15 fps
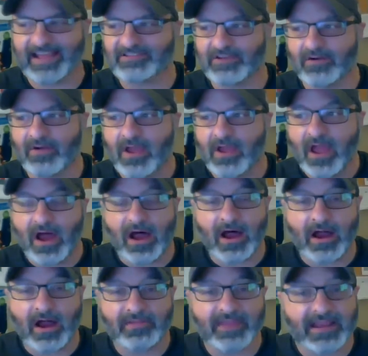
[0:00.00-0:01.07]
So
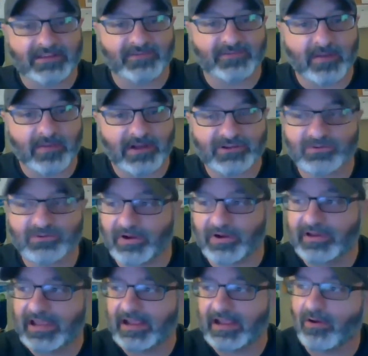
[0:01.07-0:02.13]
thanks very much. We're going
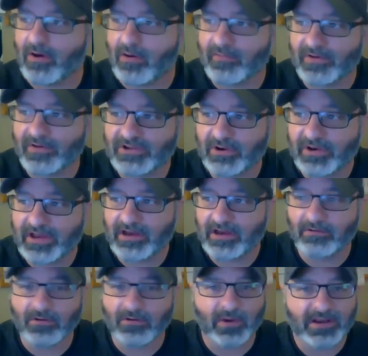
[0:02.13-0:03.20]
to kick it over to Tony here
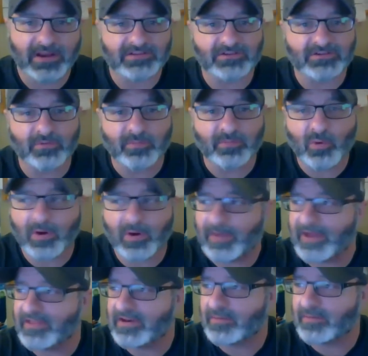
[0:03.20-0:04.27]
real quick. He's going to do a quick
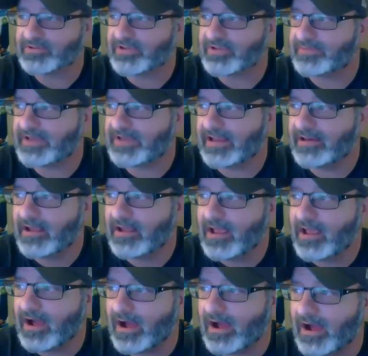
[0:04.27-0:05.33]
by the numbers update,
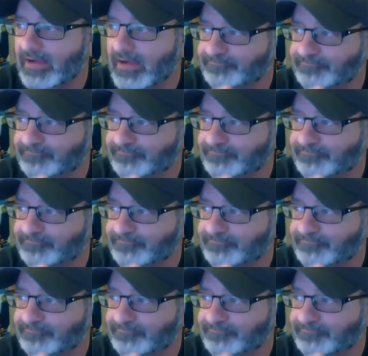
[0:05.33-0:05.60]
a